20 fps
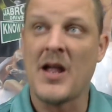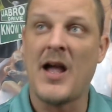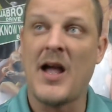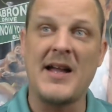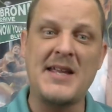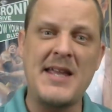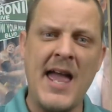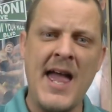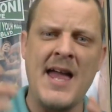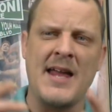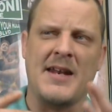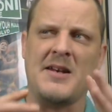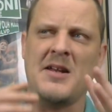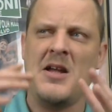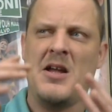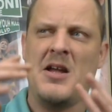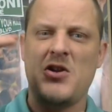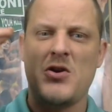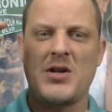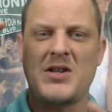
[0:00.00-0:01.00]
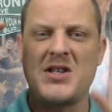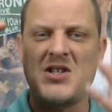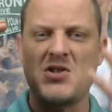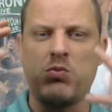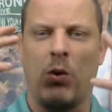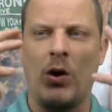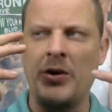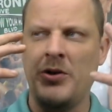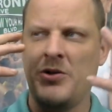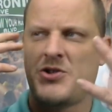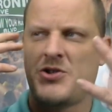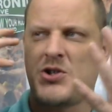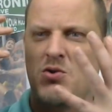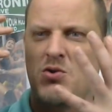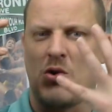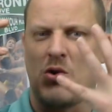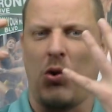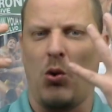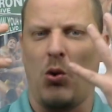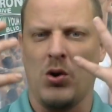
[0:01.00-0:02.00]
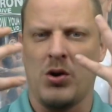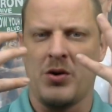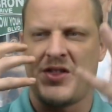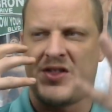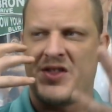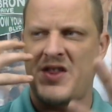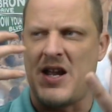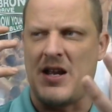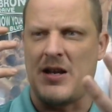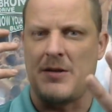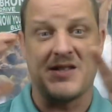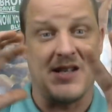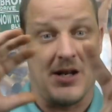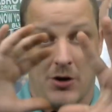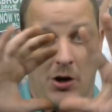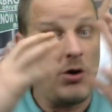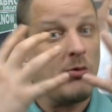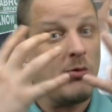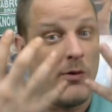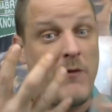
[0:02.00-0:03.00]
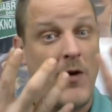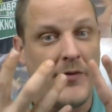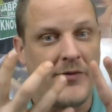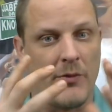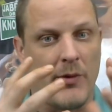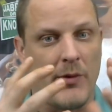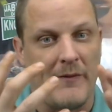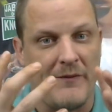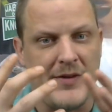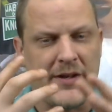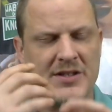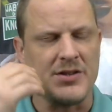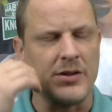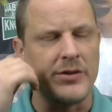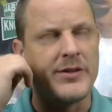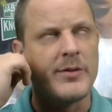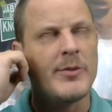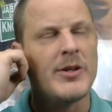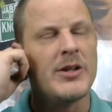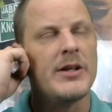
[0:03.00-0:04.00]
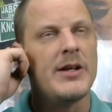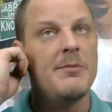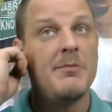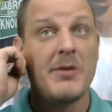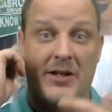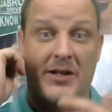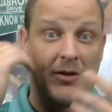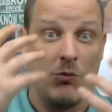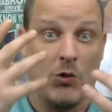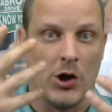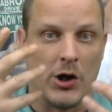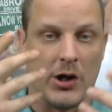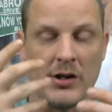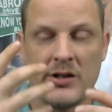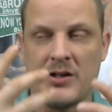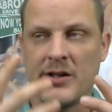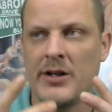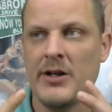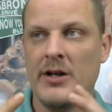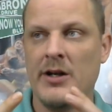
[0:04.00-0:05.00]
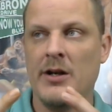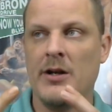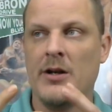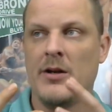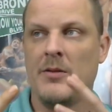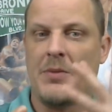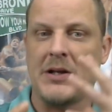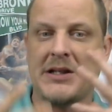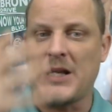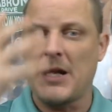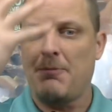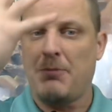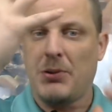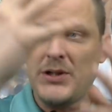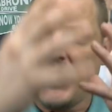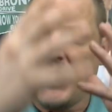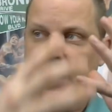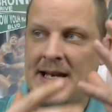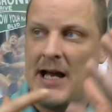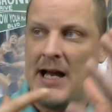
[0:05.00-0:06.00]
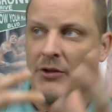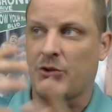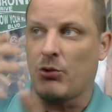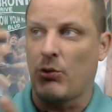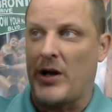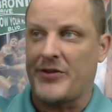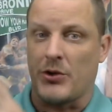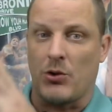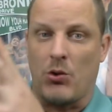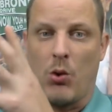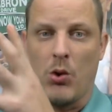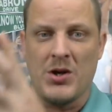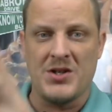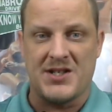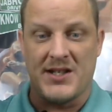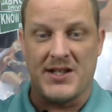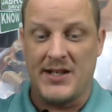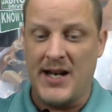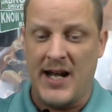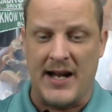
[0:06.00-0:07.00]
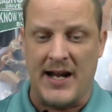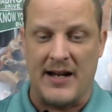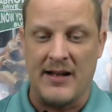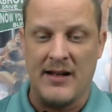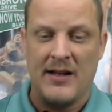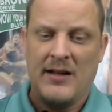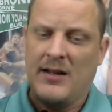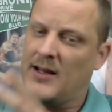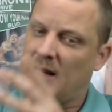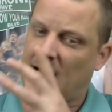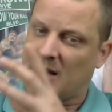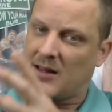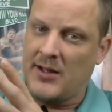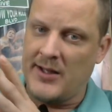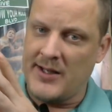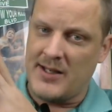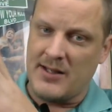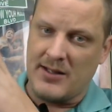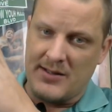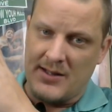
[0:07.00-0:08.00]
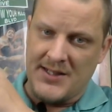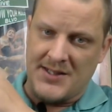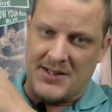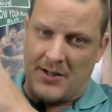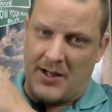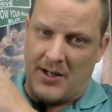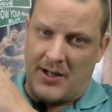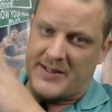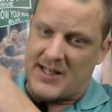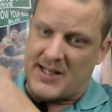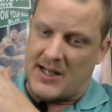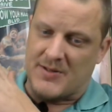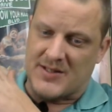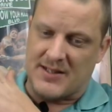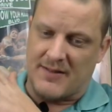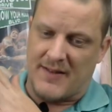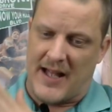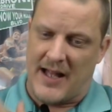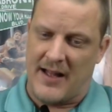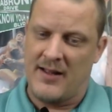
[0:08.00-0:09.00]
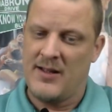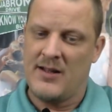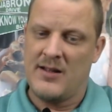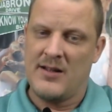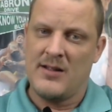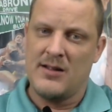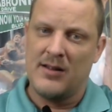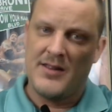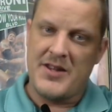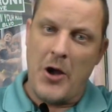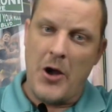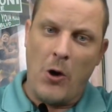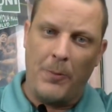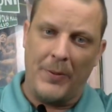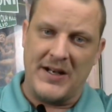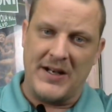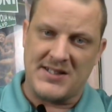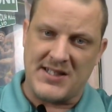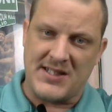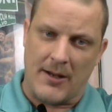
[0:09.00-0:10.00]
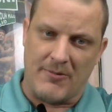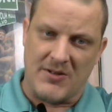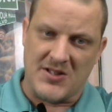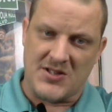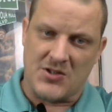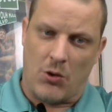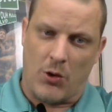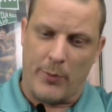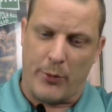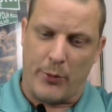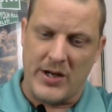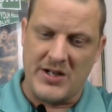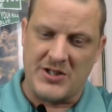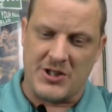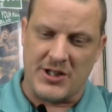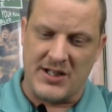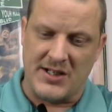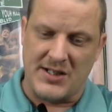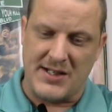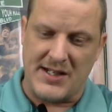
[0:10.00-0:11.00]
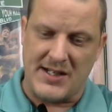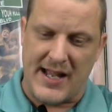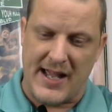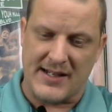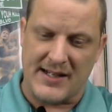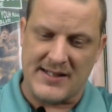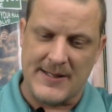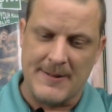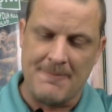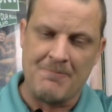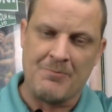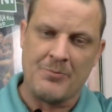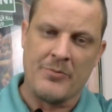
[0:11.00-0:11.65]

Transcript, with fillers: Again, you had these one or two core themes that all revolved around Vince ultimately, but they worked. But they played out throughout the course of the night. Like, look, listen to all the segments I got. The opening segment is Corporation and DX.